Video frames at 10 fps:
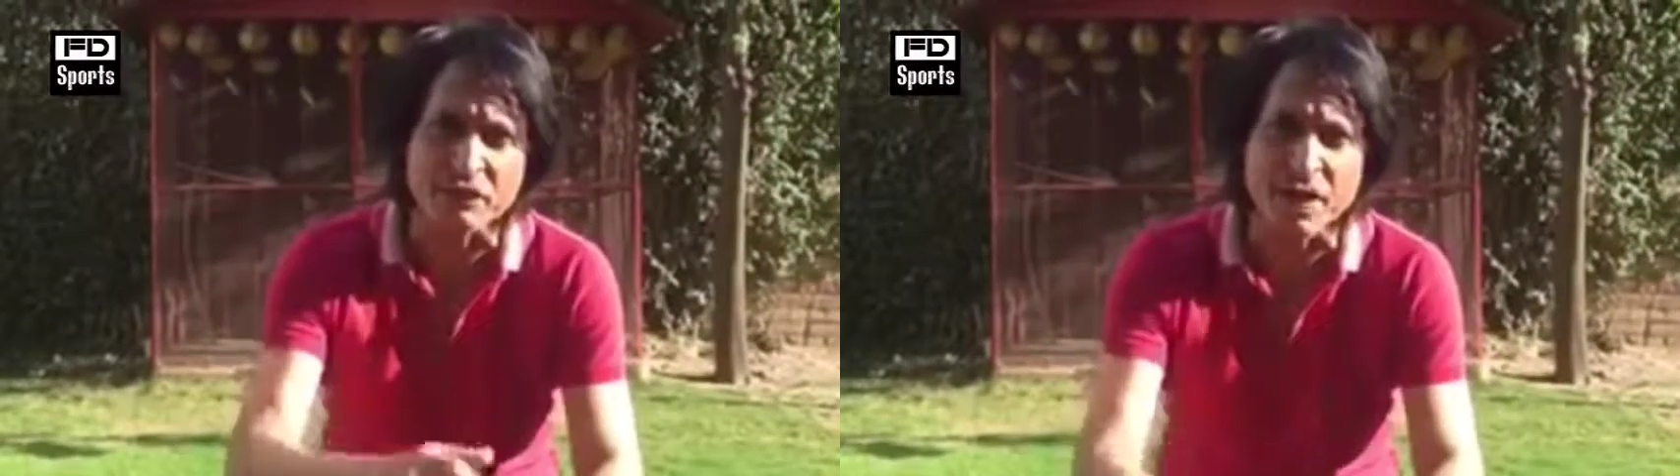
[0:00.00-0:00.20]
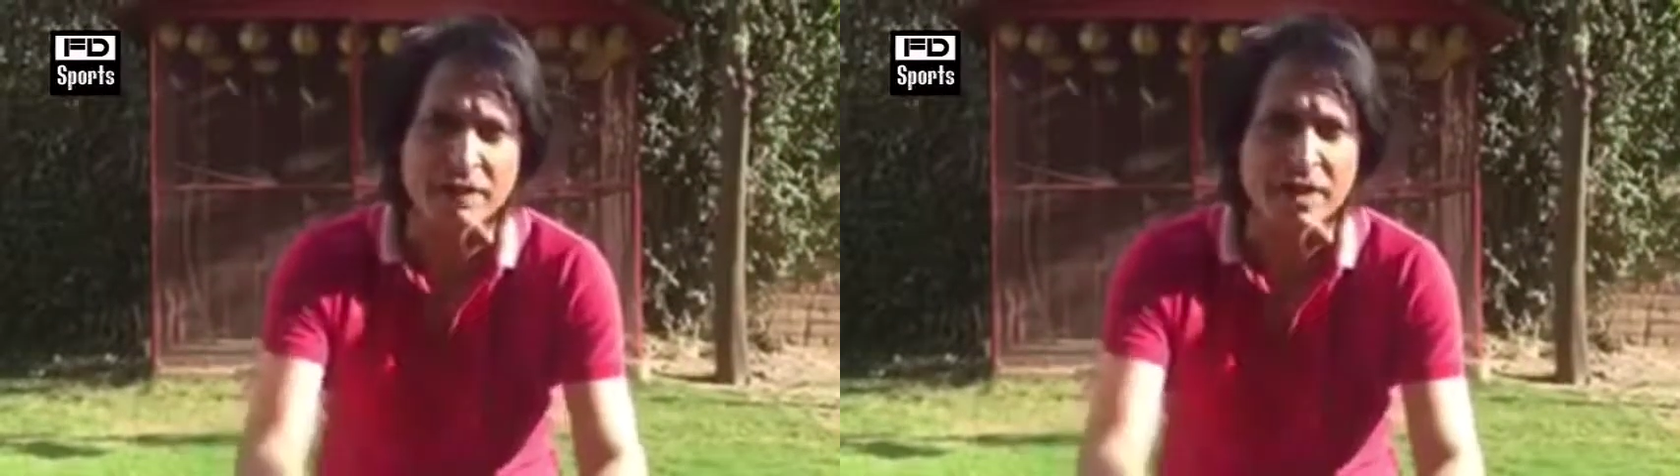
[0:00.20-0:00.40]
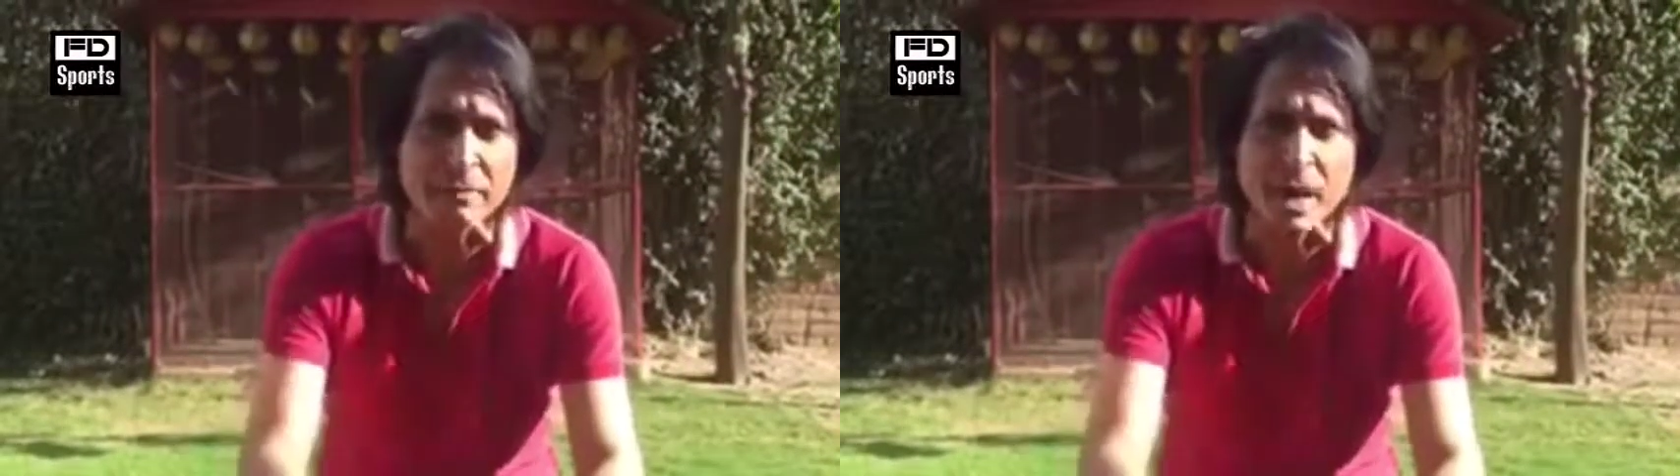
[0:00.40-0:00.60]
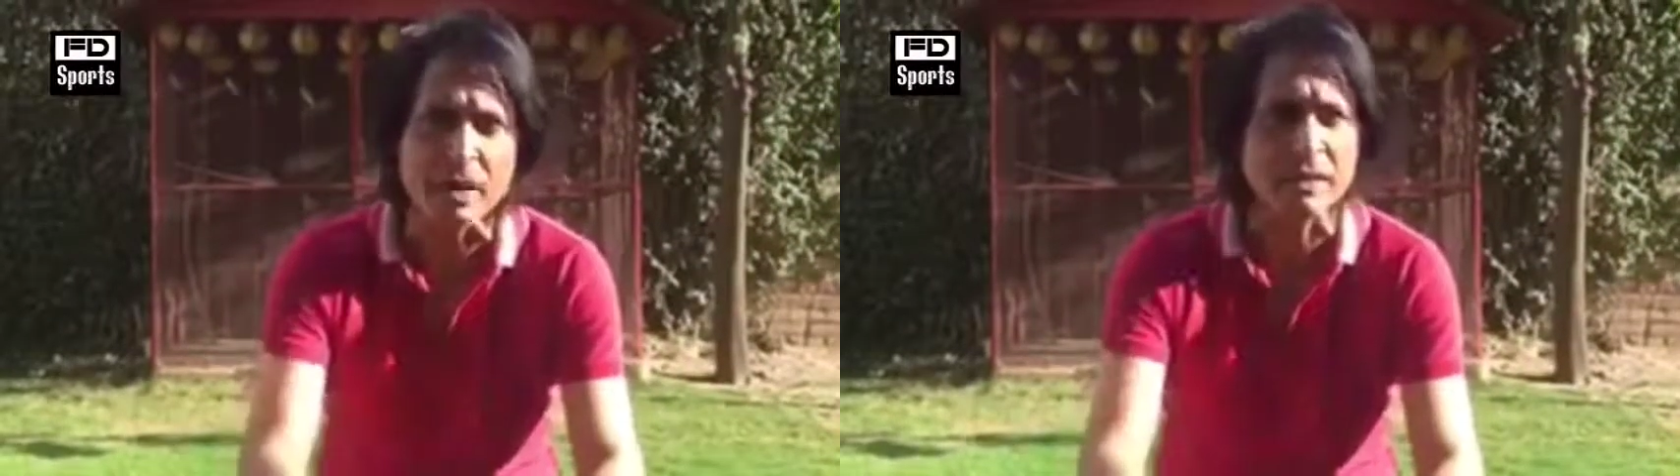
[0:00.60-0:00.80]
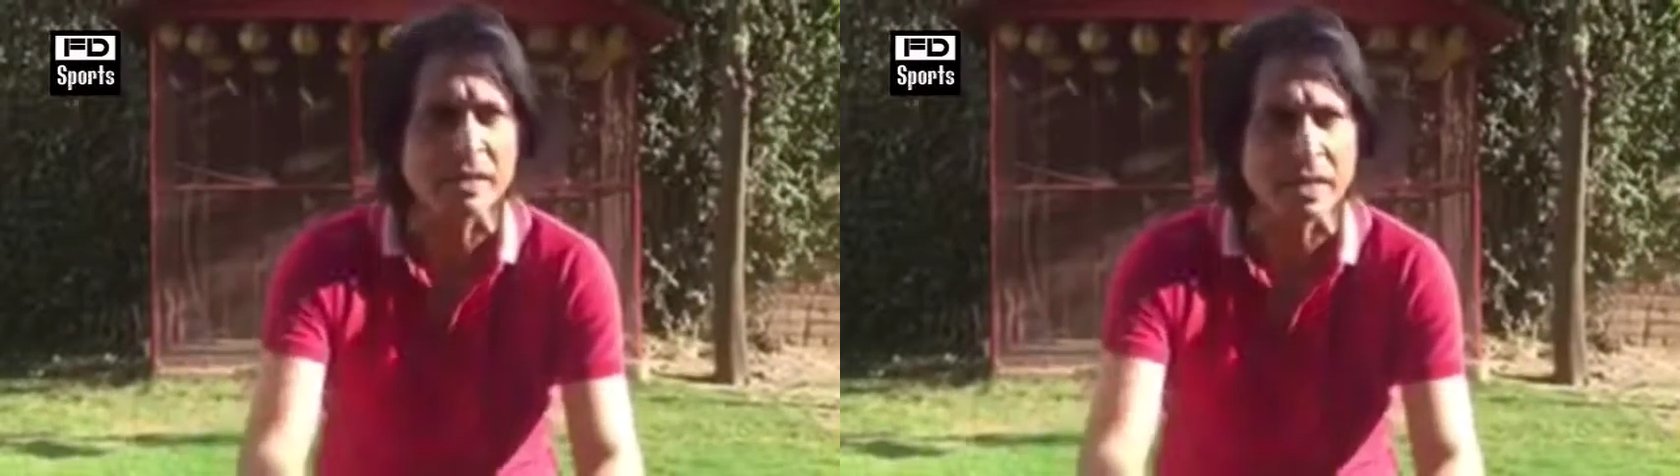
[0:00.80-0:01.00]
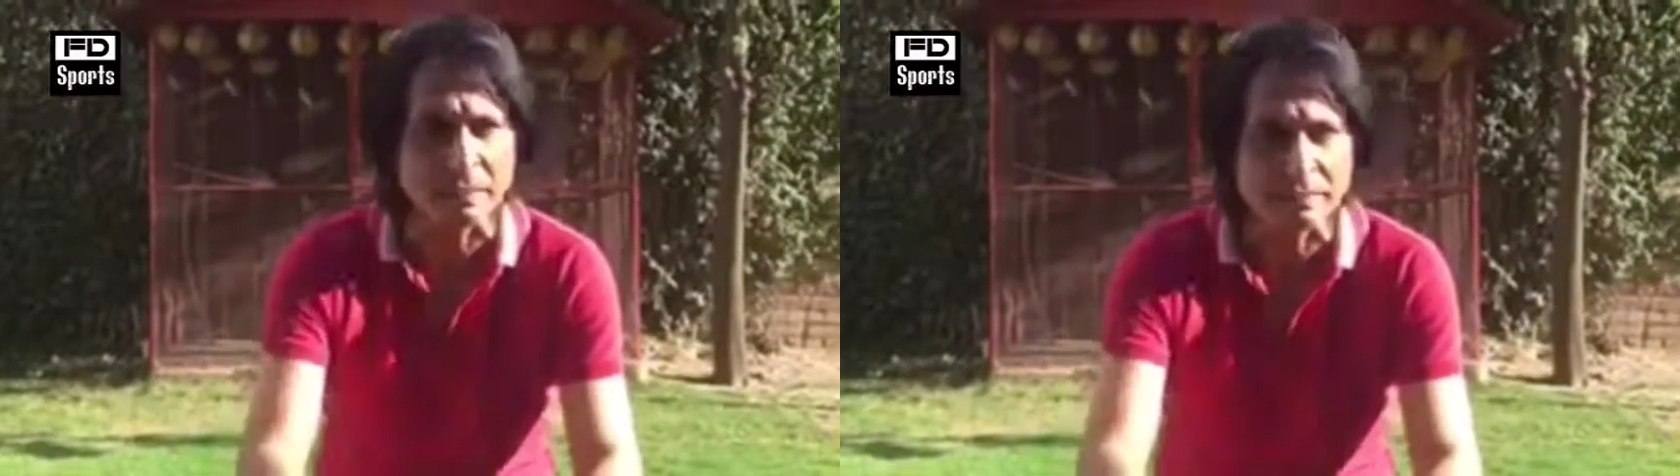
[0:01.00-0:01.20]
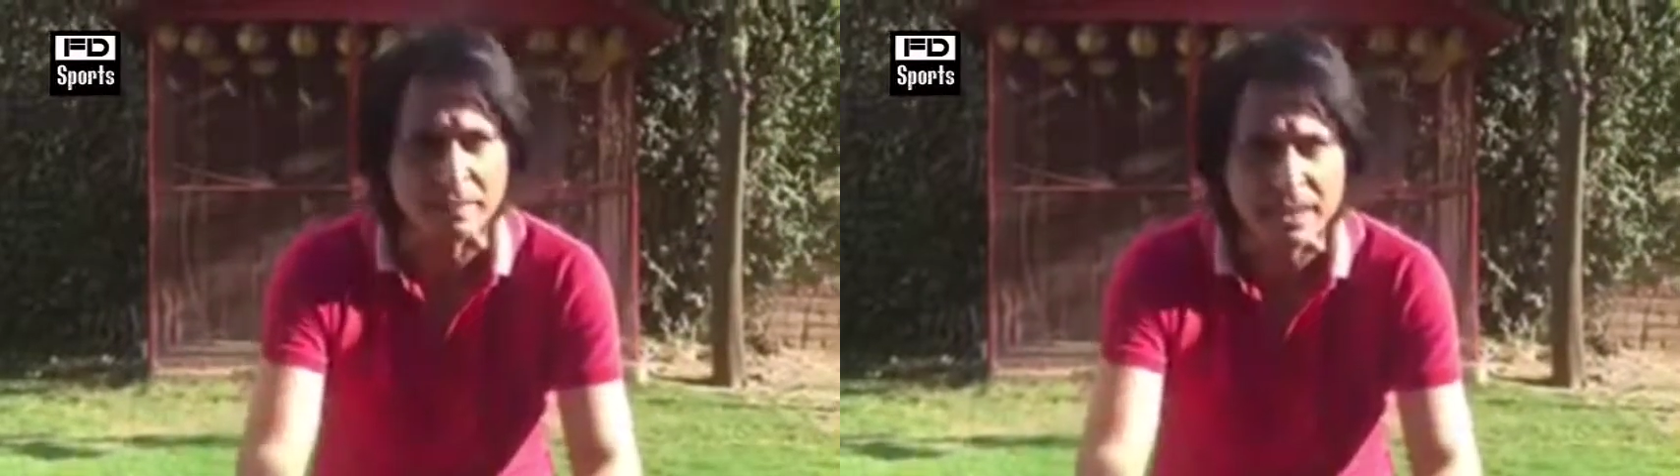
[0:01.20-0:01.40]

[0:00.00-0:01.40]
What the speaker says: driving them out of the game.